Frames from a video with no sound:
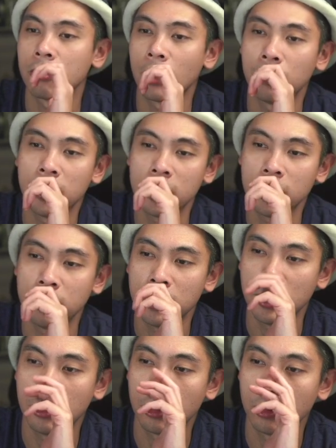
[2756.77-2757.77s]
swap
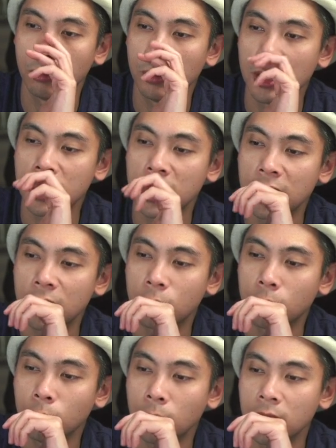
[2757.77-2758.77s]
PCB or win key
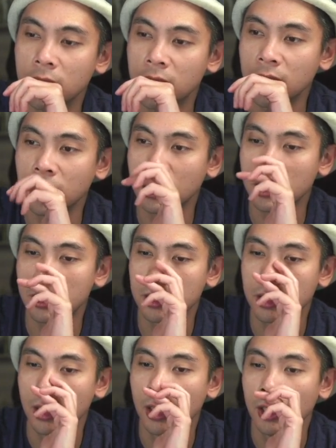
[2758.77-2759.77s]
or win
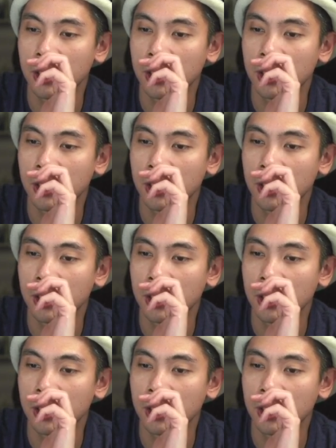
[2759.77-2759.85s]
keyless.